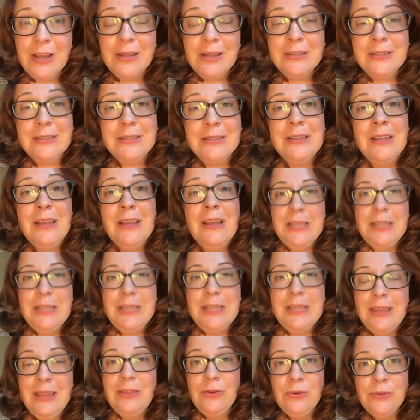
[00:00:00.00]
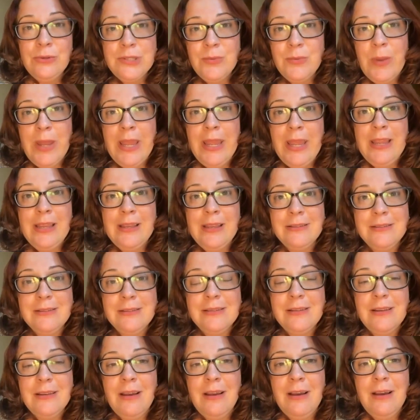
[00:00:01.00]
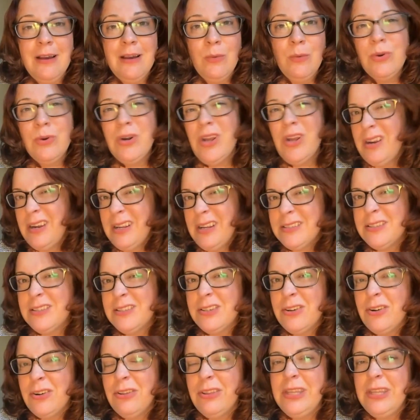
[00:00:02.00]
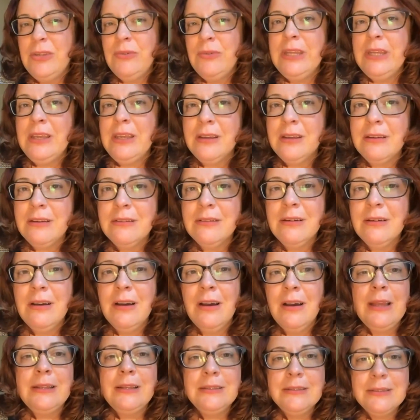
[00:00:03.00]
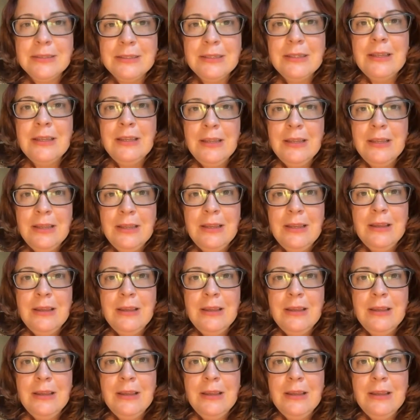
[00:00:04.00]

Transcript: to us? Because I think in those ways, we're not necessarily unique. And